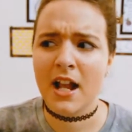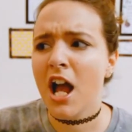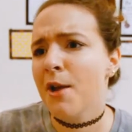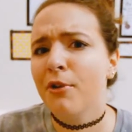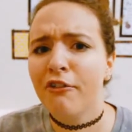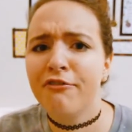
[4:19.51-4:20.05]
"I'm
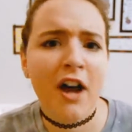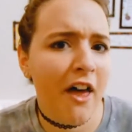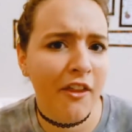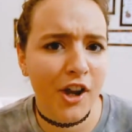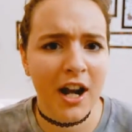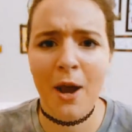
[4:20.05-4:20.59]
her father
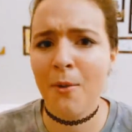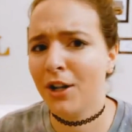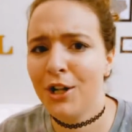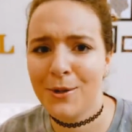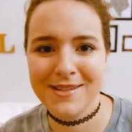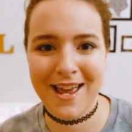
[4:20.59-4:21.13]
and I want to
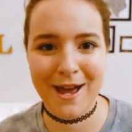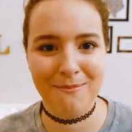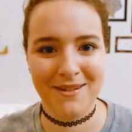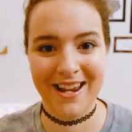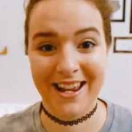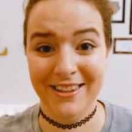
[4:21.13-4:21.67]
know what's
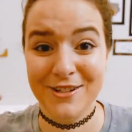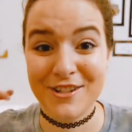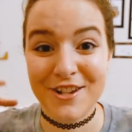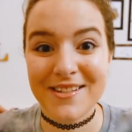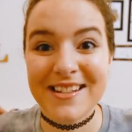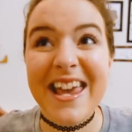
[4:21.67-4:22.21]
happening." And there's
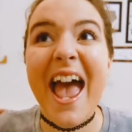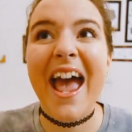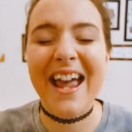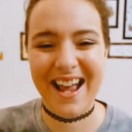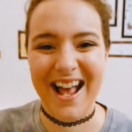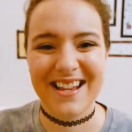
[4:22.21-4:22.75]
just
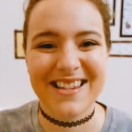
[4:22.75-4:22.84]
chaos.